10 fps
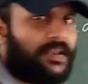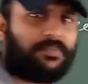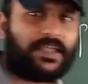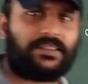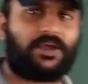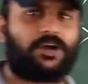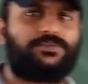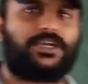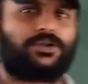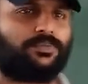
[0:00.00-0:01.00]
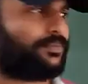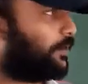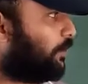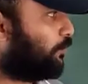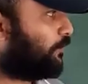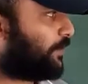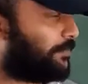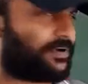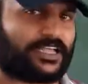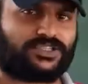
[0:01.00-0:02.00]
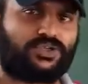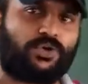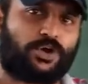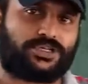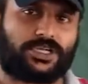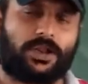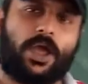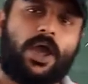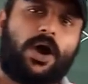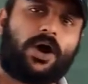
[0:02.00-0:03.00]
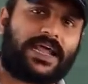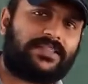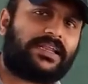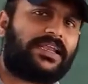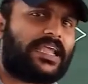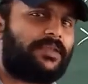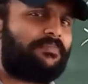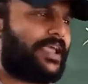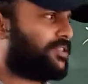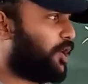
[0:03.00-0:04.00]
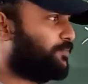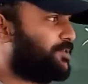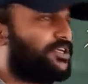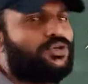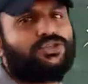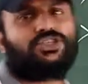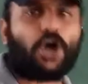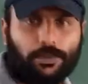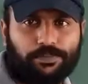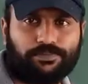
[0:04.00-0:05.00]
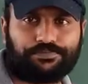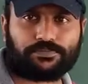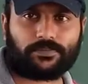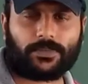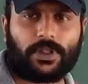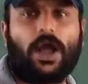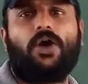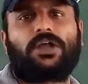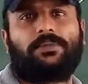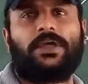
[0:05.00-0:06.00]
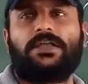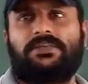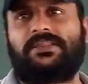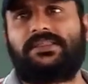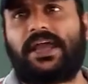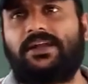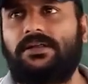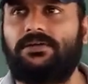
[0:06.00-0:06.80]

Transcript: make the object to move from rest to motion, or either it can make the object to stop. How come? Think that one